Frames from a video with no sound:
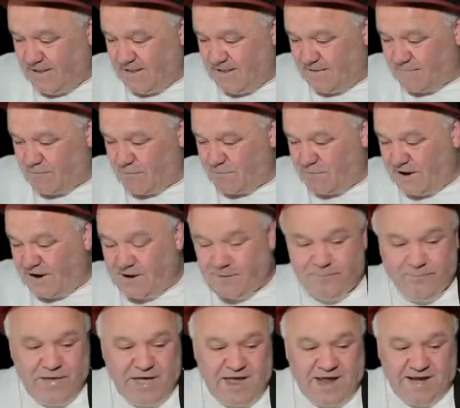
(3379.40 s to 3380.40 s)

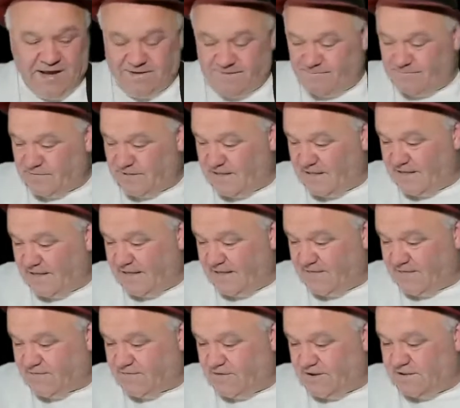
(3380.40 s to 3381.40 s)
Rabina Bain
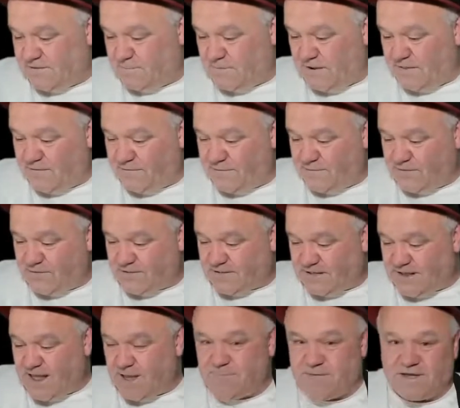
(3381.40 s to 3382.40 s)
is trying to be the first
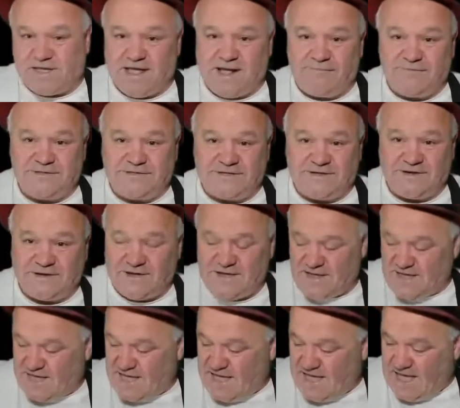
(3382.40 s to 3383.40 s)
Labour councillor
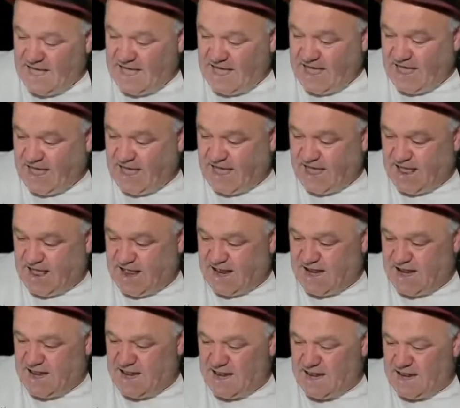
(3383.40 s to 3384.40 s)

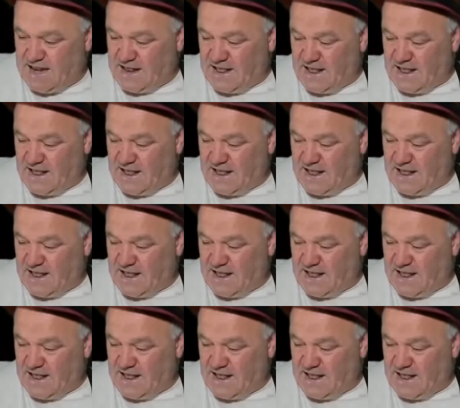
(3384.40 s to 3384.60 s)
in